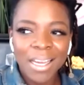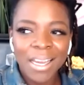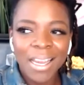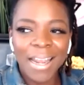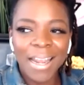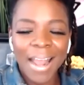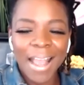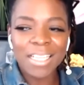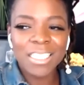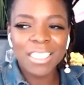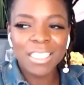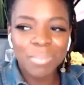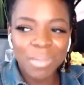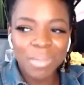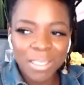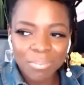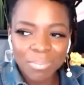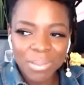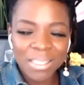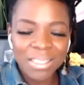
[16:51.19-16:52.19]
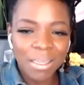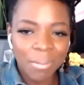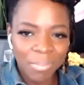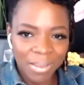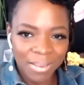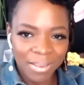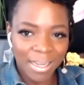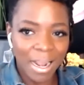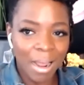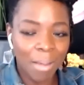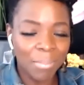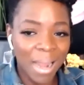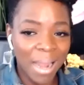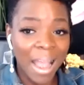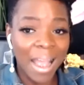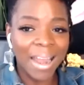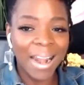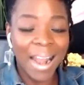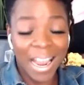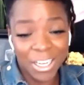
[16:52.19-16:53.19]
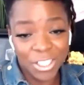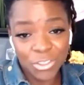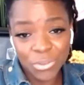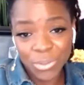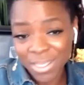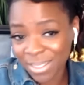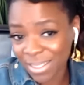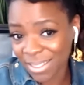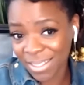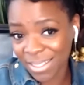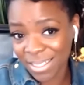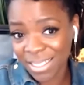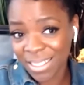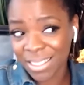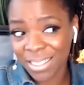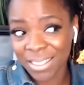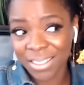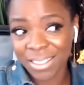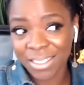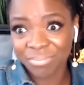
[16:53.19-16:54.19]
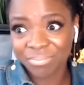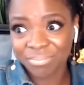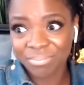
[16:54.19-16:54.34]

and asking me to be something that I'm not. I treat disease.